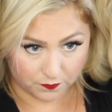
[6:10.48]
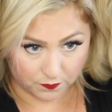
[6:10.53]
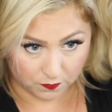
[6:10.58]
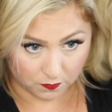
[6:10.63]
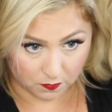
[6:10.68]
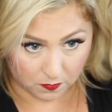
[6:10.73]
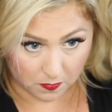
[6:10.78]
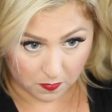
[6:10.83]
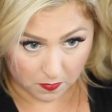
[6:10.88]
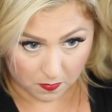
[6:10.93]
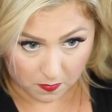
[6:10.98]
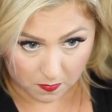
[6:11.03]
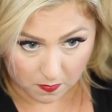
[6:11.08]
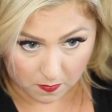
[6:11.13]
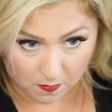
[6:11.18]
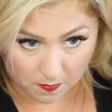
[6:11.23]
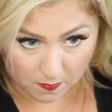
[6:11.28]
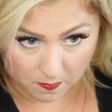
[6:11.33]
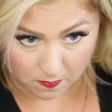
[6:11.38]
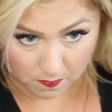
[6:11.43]

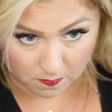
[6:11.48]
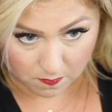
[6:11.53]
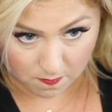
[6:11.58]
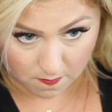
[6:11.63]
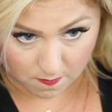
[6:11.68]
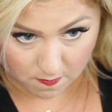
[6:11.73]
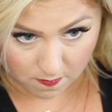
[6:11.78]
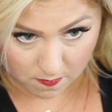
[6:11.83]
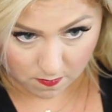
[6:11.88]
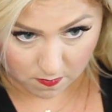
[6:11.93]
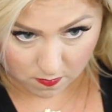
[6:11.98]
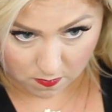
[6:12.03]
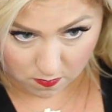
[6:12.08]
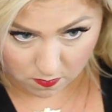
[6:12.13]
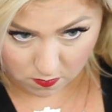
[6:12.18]
(silence)